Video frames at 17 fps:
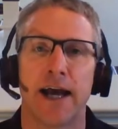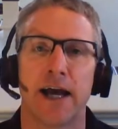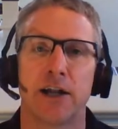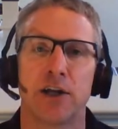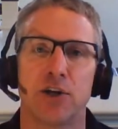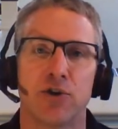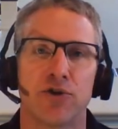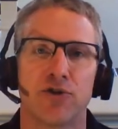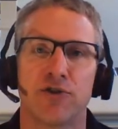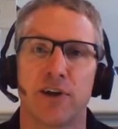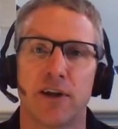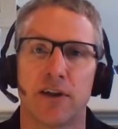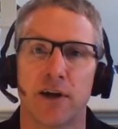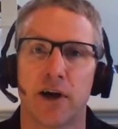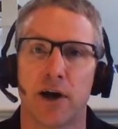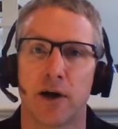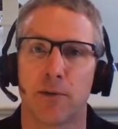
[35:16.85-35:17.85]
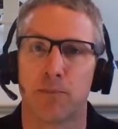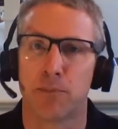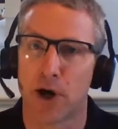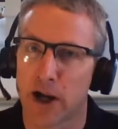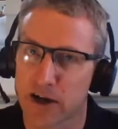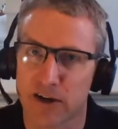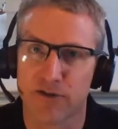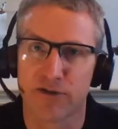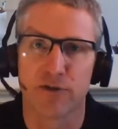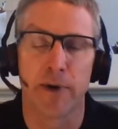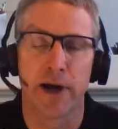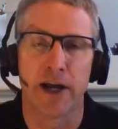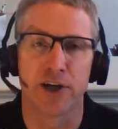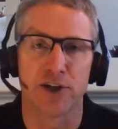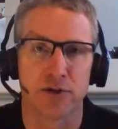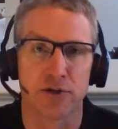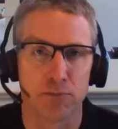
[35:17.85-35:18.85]
and you'll see their product
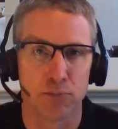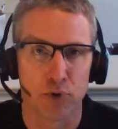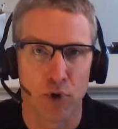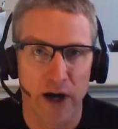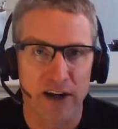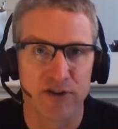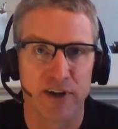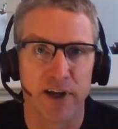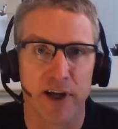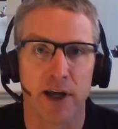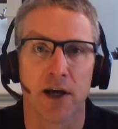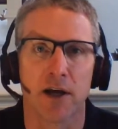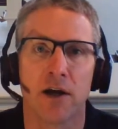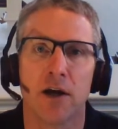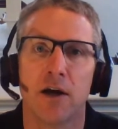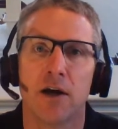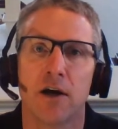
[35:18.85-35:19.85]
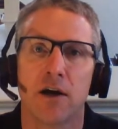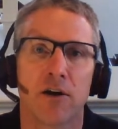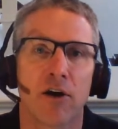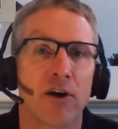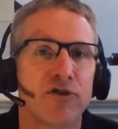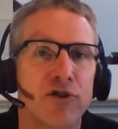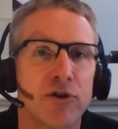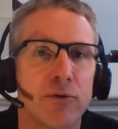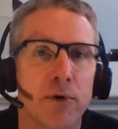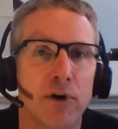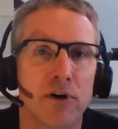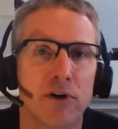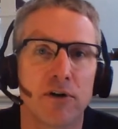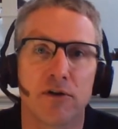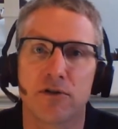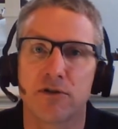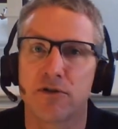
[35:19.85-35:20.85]
information, pricing,
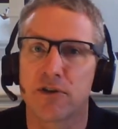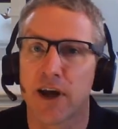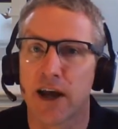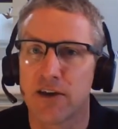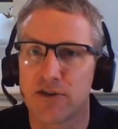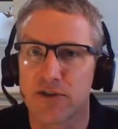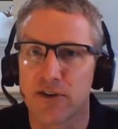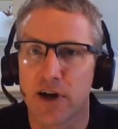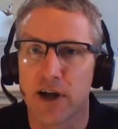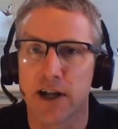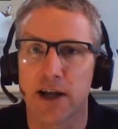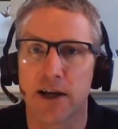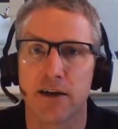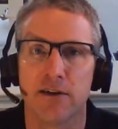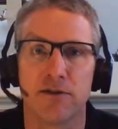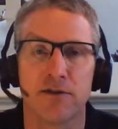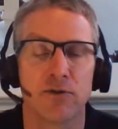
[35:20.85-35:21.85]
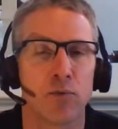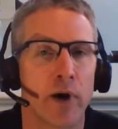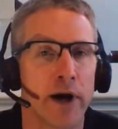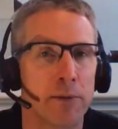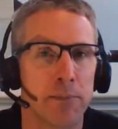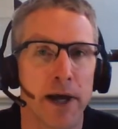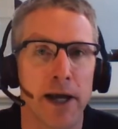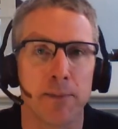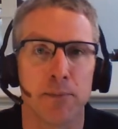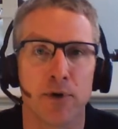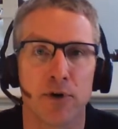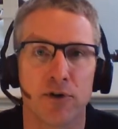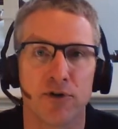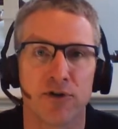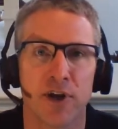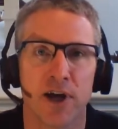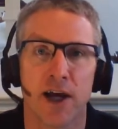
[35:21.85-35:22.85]
customers, case studies, white
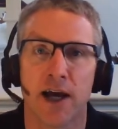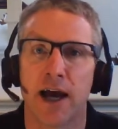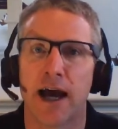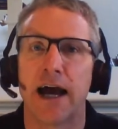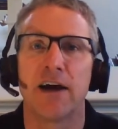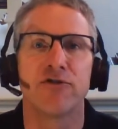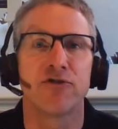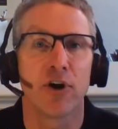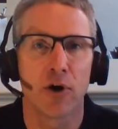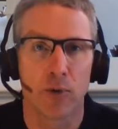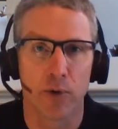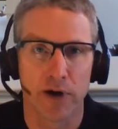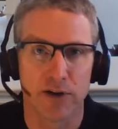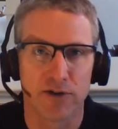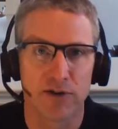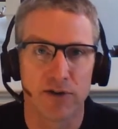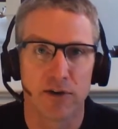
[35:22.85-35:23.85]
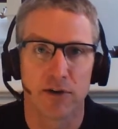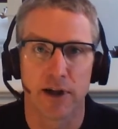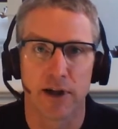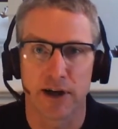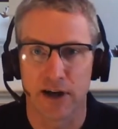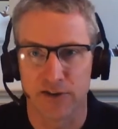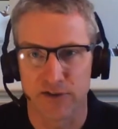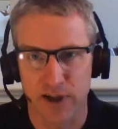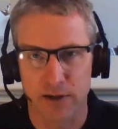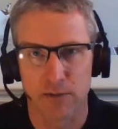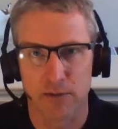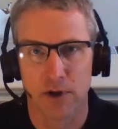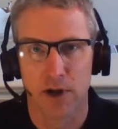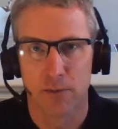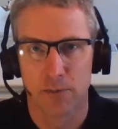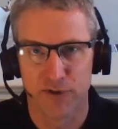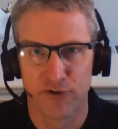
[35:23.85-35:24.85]
papers, as always, like I
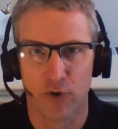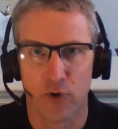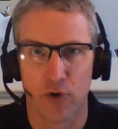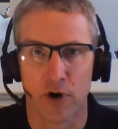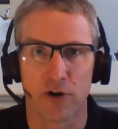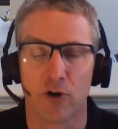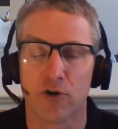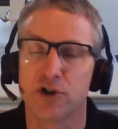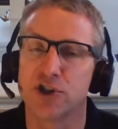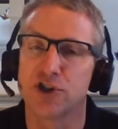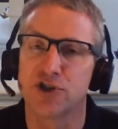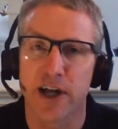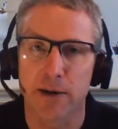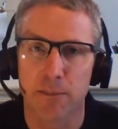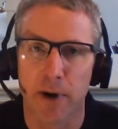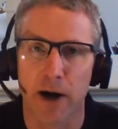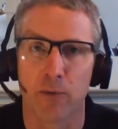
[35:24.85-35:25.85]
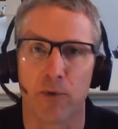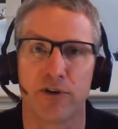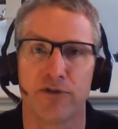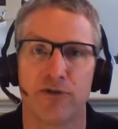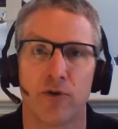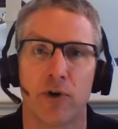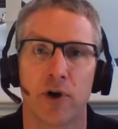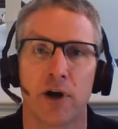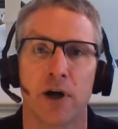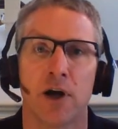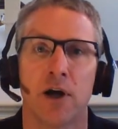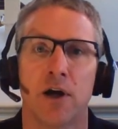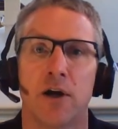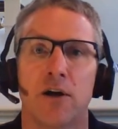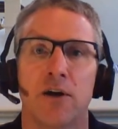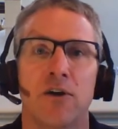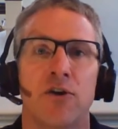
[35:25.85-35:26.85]
said before, don't just take my word for it.
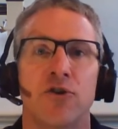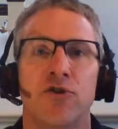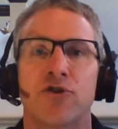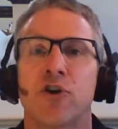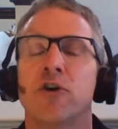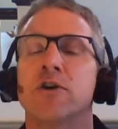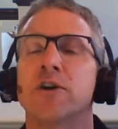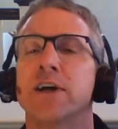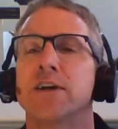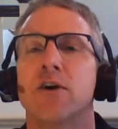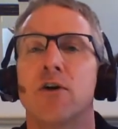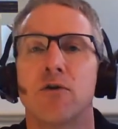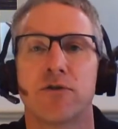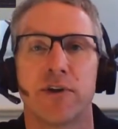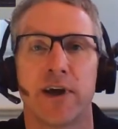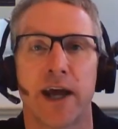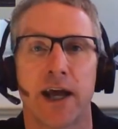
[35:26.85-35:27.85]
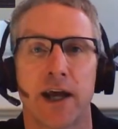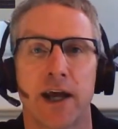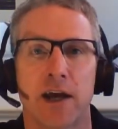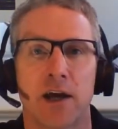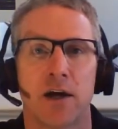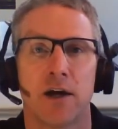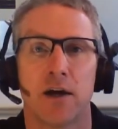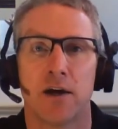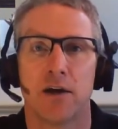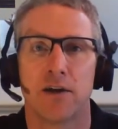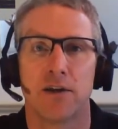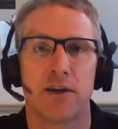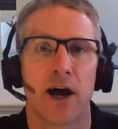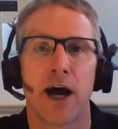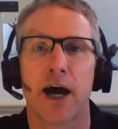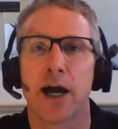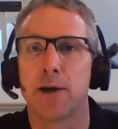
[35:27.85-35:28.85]
Certainly don't take
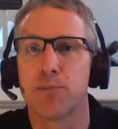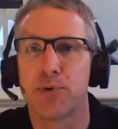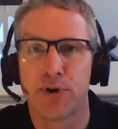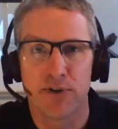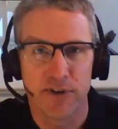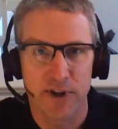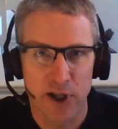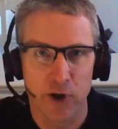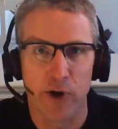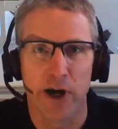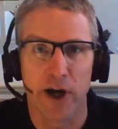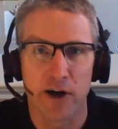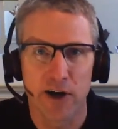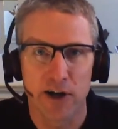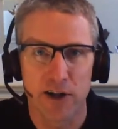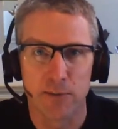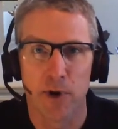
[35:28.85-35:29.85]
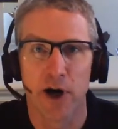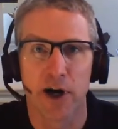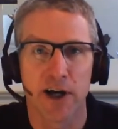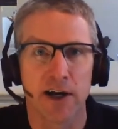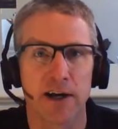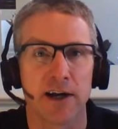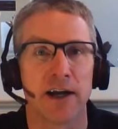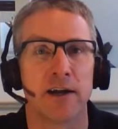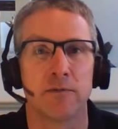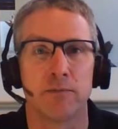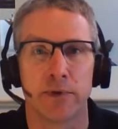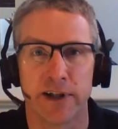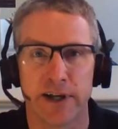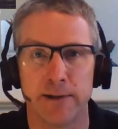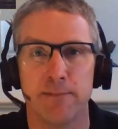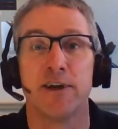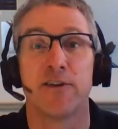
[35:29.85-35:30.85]
the hype that you hear in the market. And
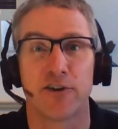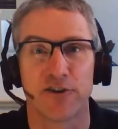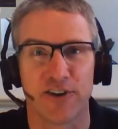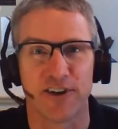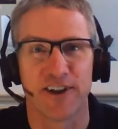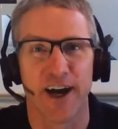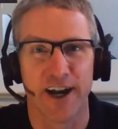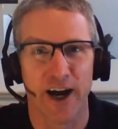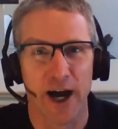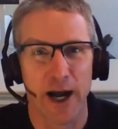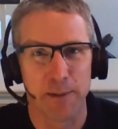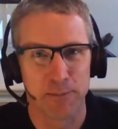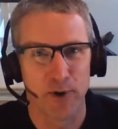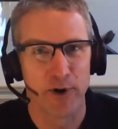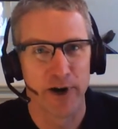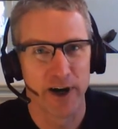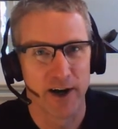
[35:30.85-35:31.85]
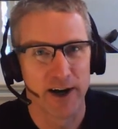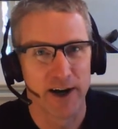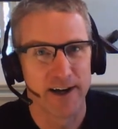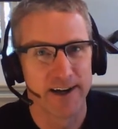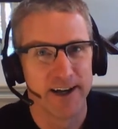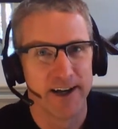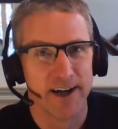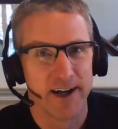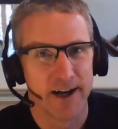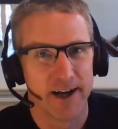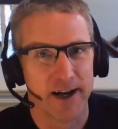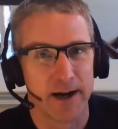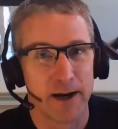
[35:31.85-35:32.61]
believe me, there's a lot of hype going on,